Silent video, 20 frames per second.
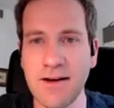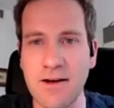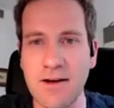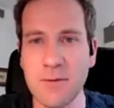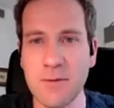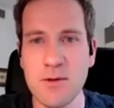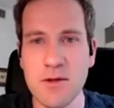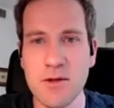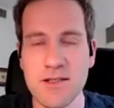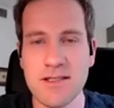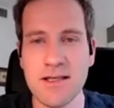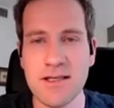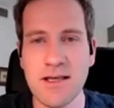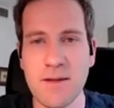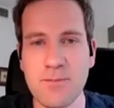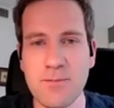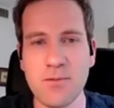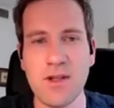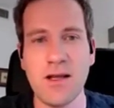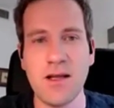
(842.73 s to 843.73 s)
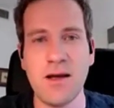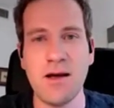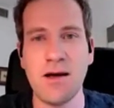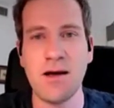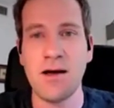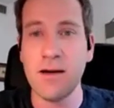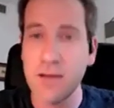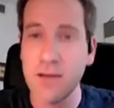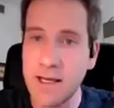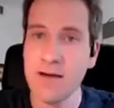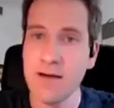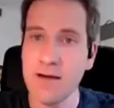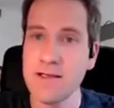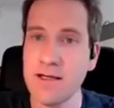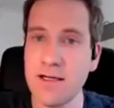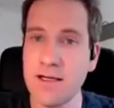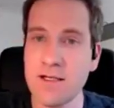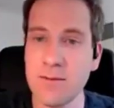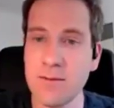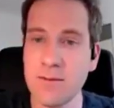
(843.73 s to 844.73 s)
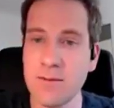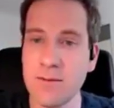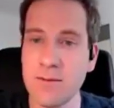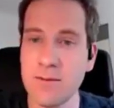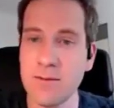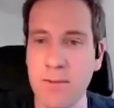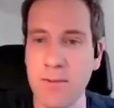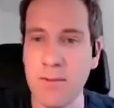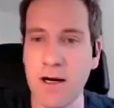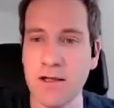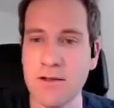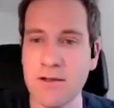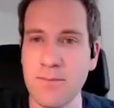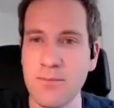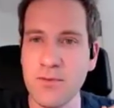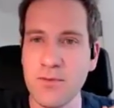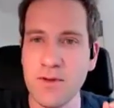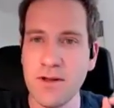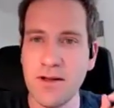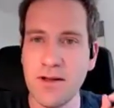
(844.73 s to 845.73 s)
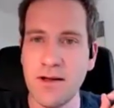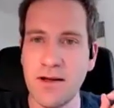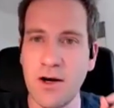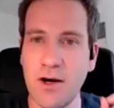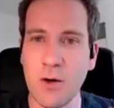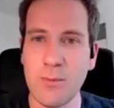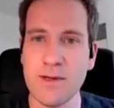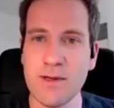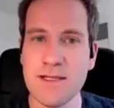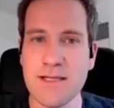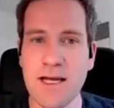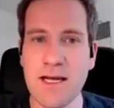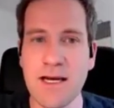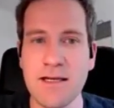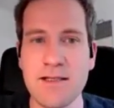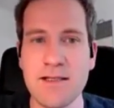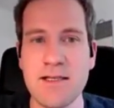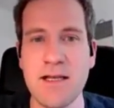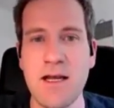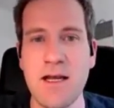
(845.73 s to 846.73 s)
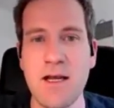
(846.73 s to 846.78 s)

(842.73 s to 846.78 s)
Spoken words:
community, cares a little bit more about open science.